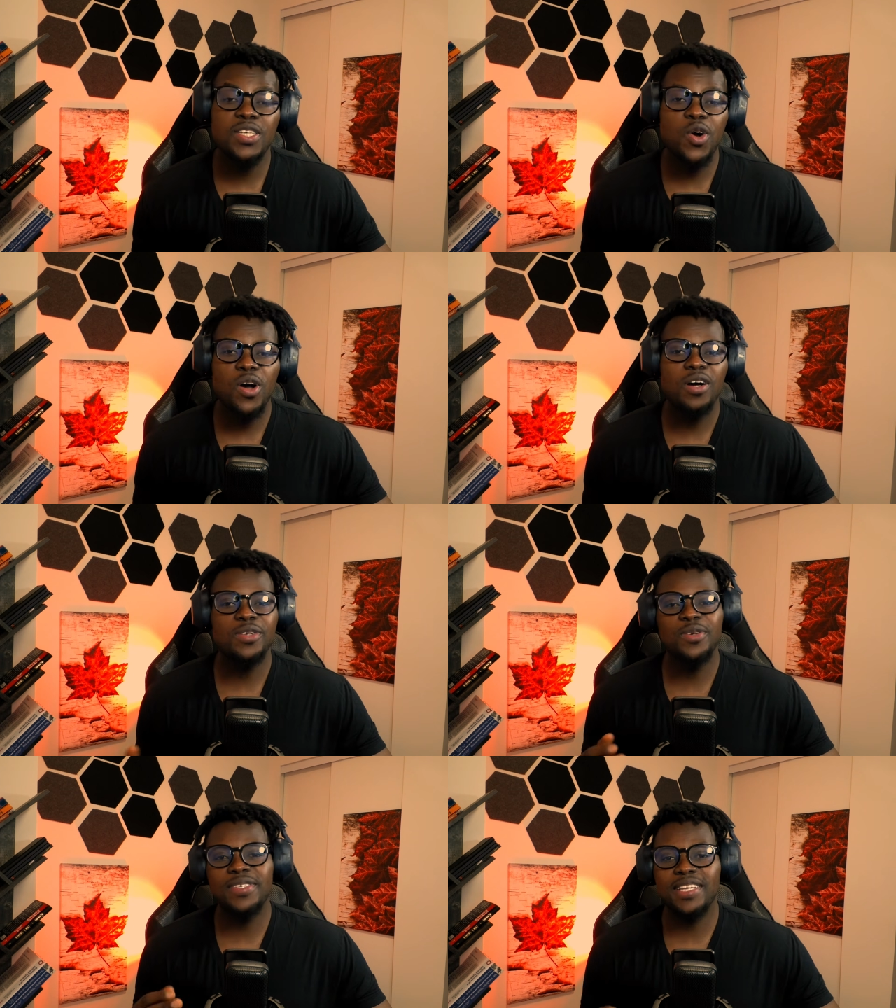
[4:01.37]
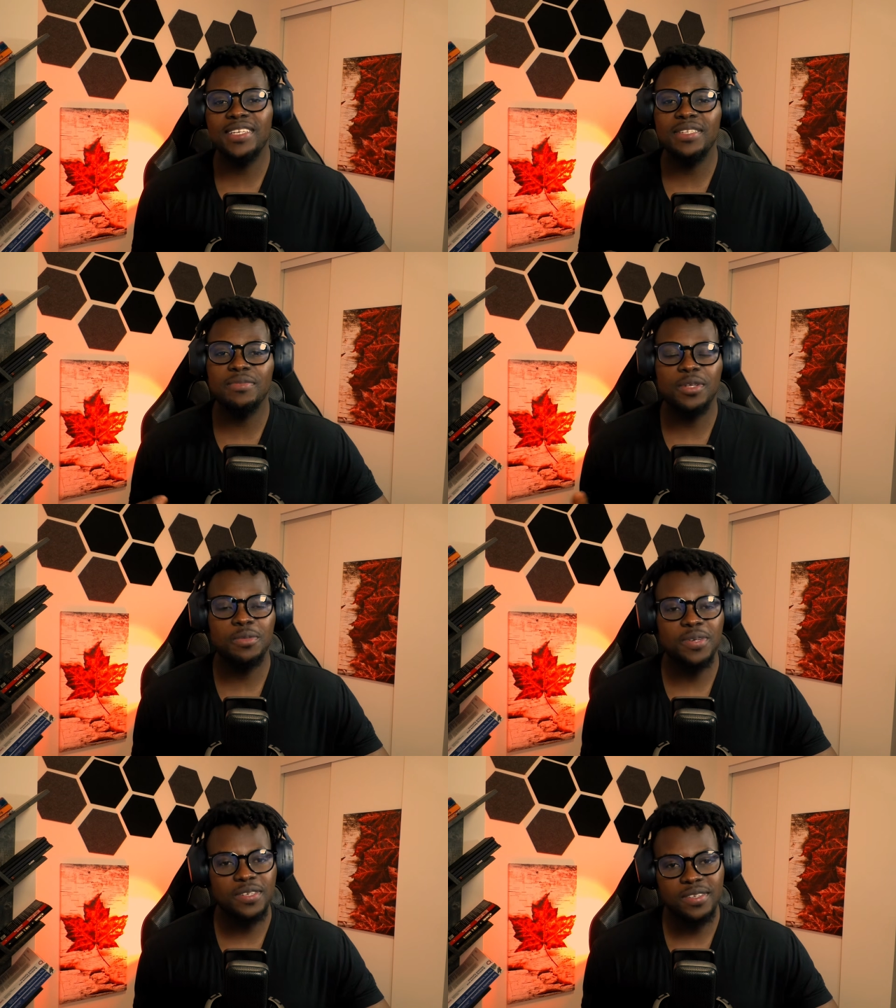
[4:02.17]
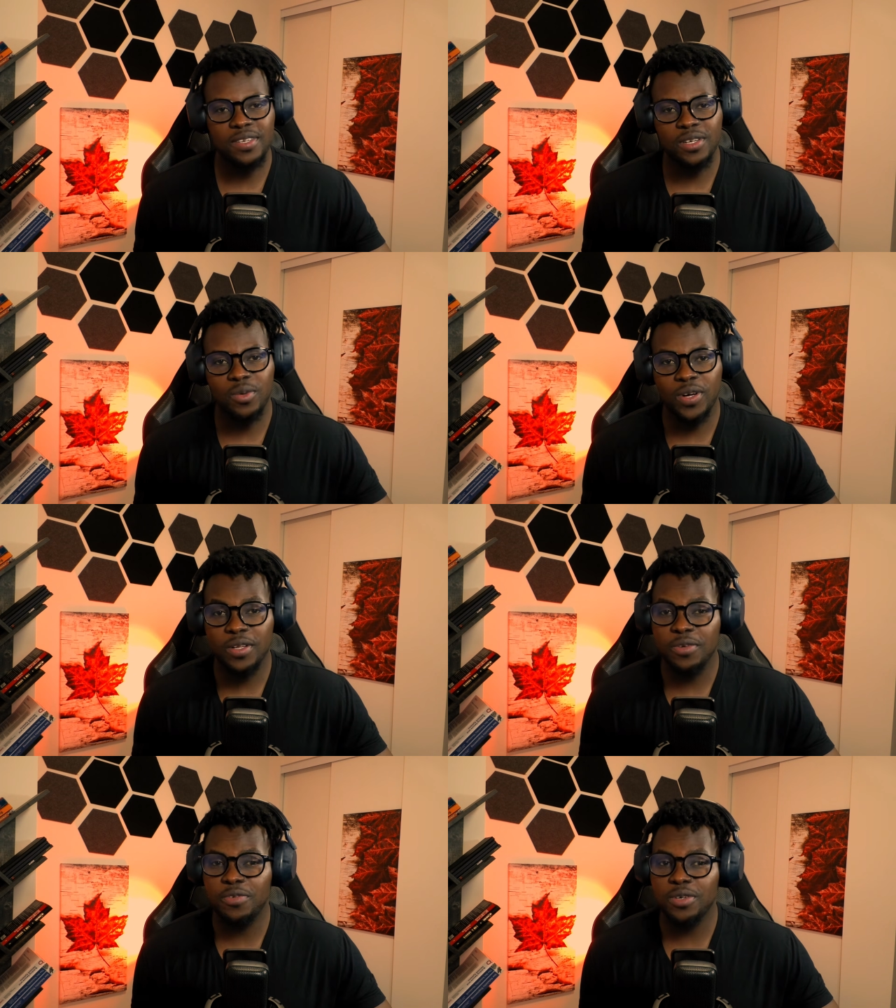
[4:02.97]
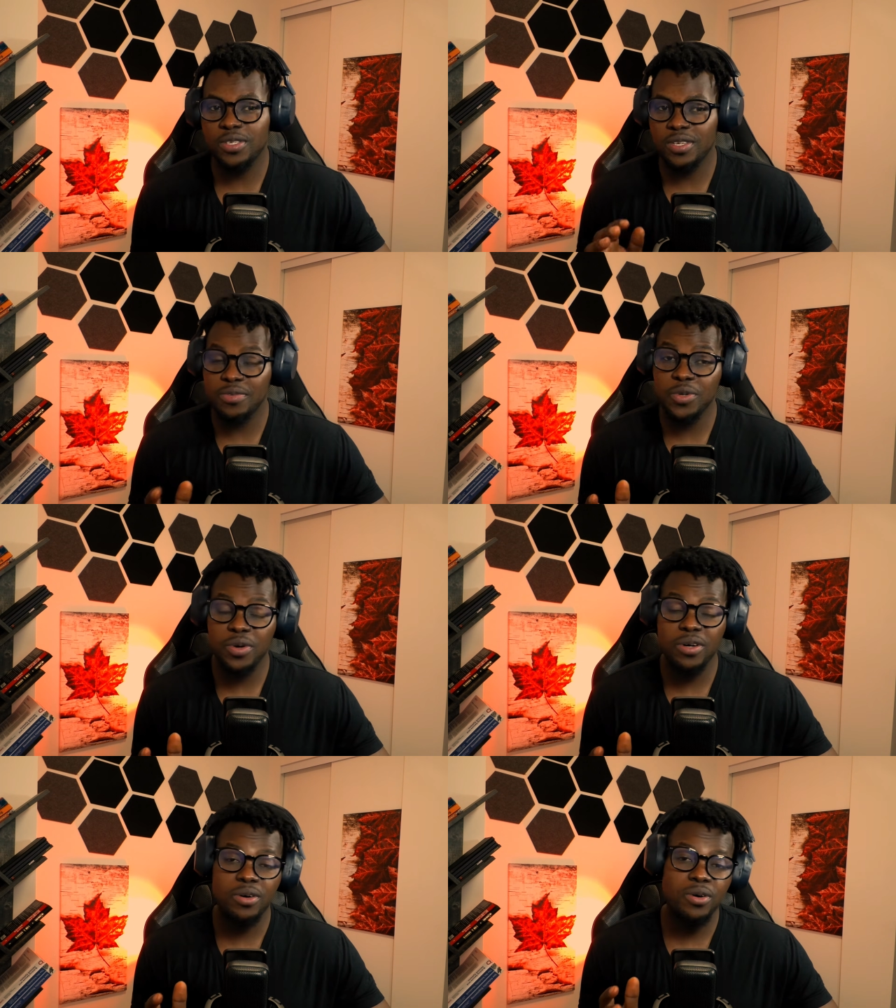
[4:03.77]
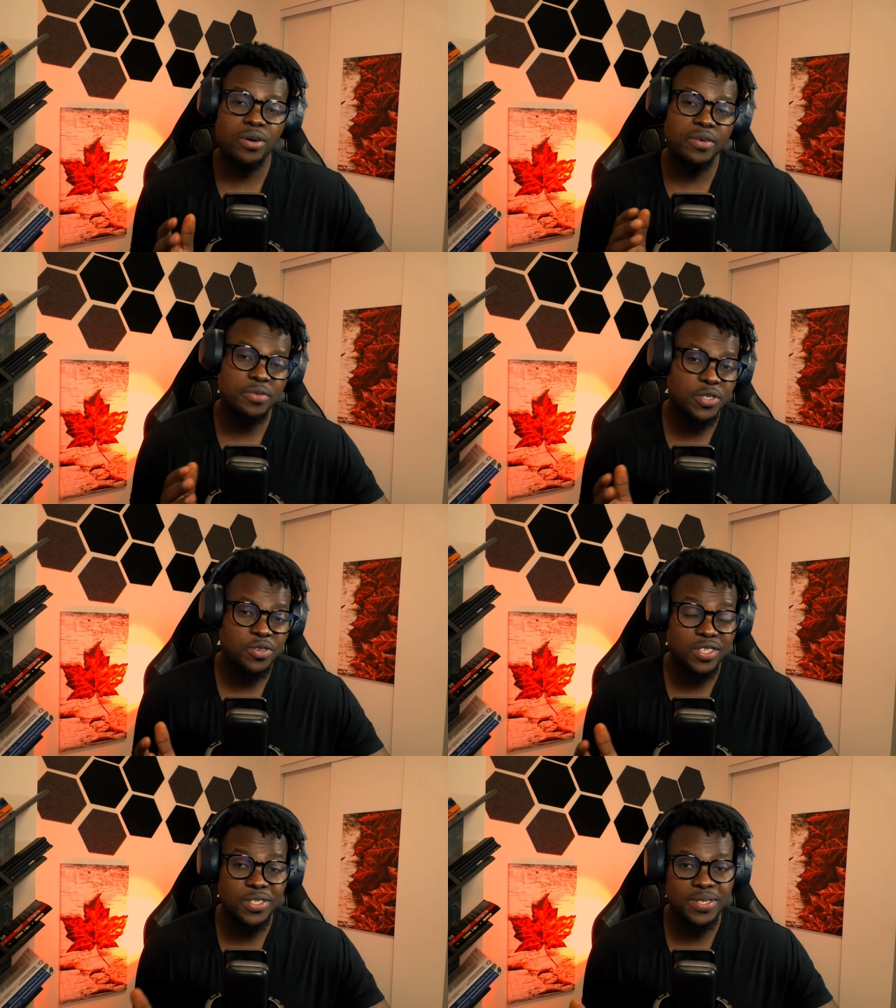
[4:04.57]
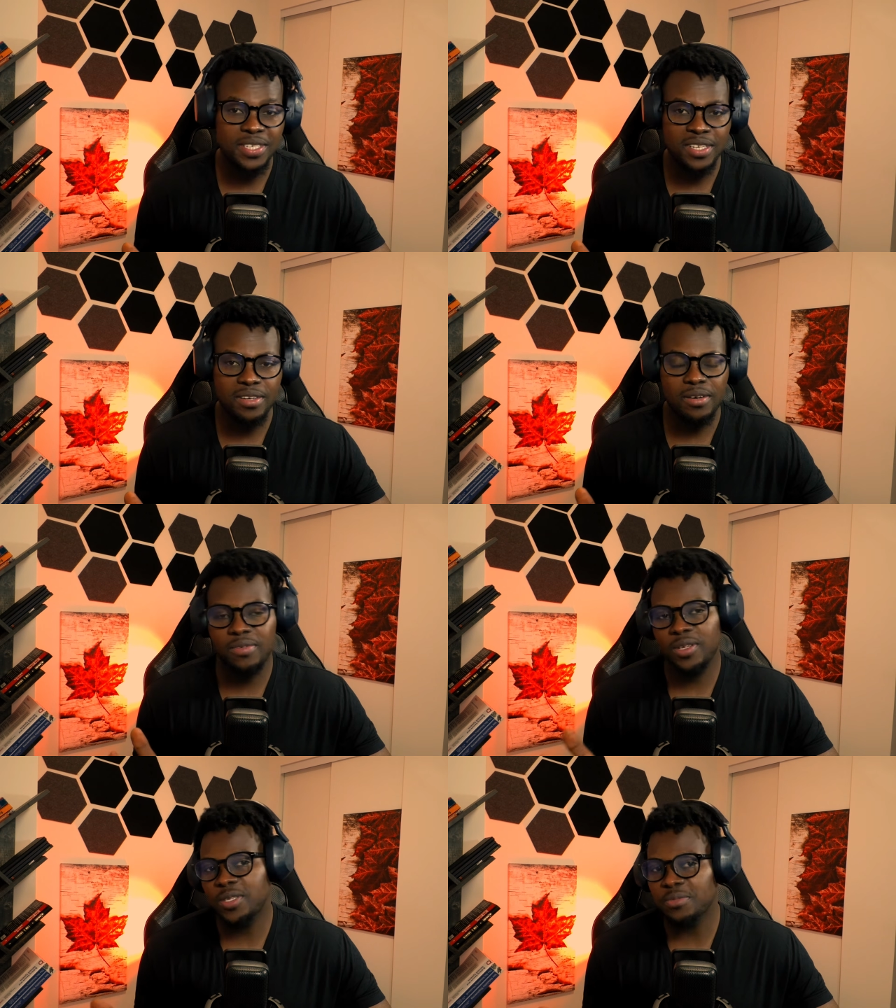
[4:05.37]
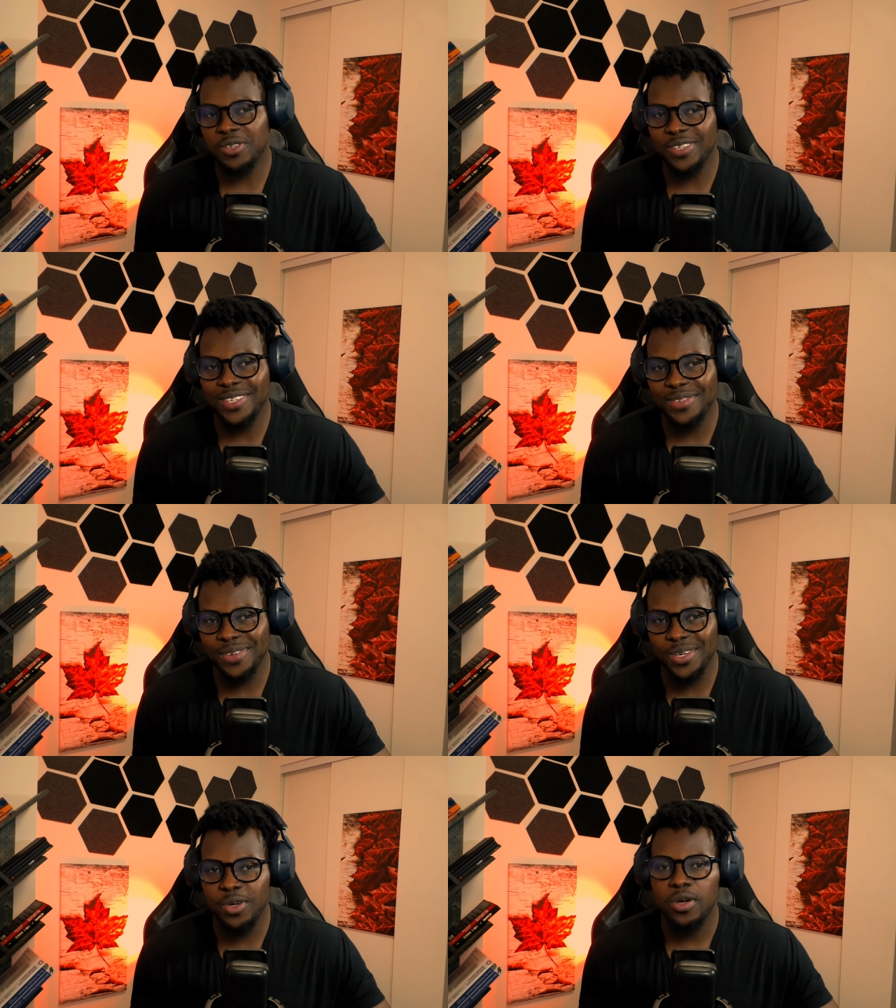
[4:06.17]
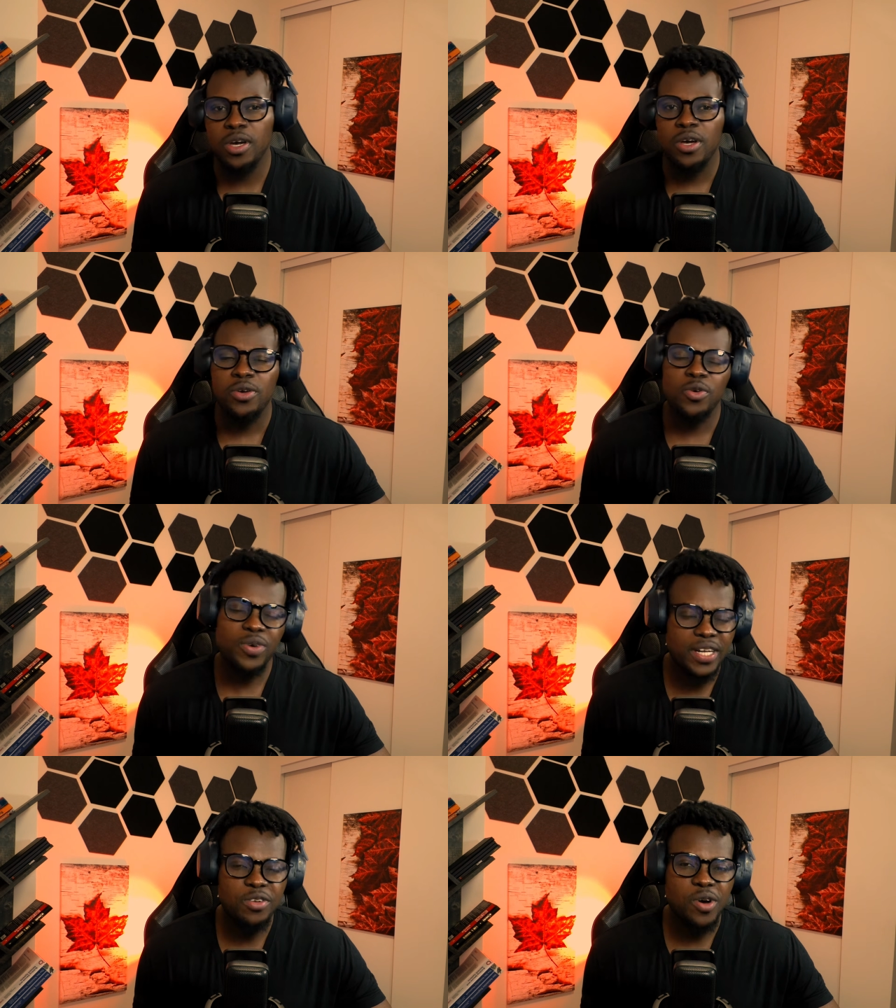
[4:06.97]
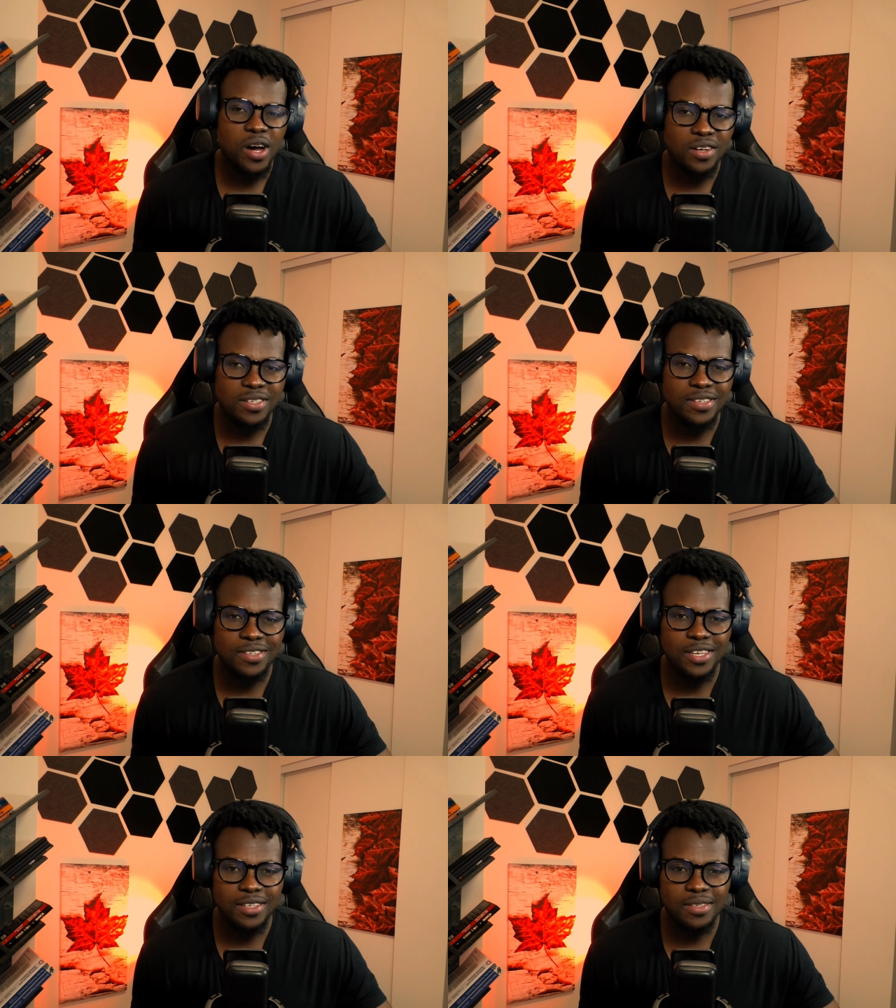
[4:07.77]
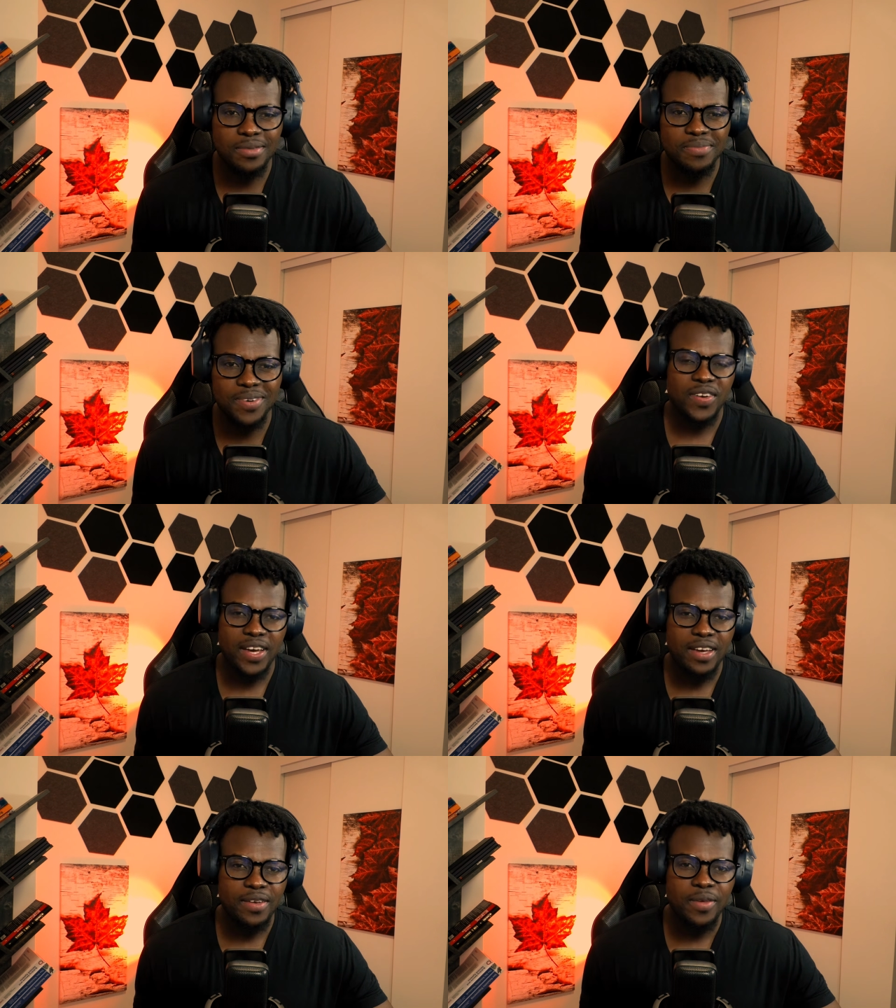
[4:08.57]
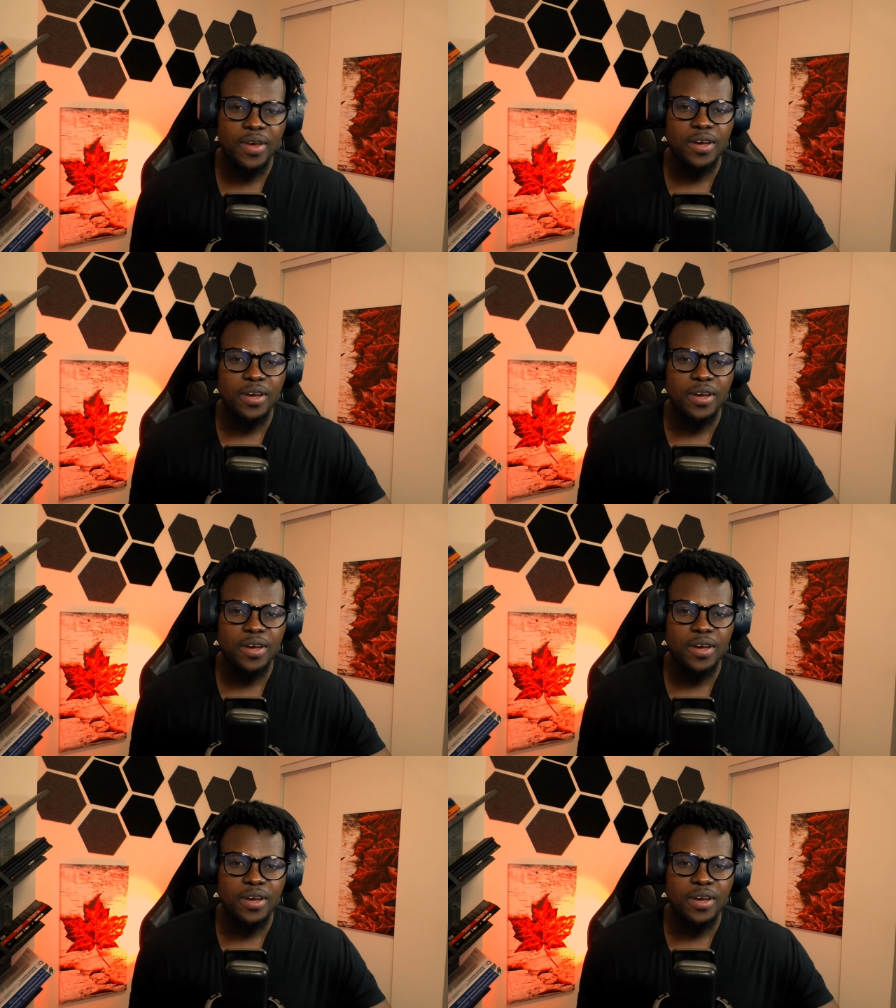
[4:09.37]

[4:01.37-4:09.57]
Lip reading: So how do you start developing this skill? Well, if you're a software or infrastructure engineer, I've got some good news for you. You already know how to do this, okay?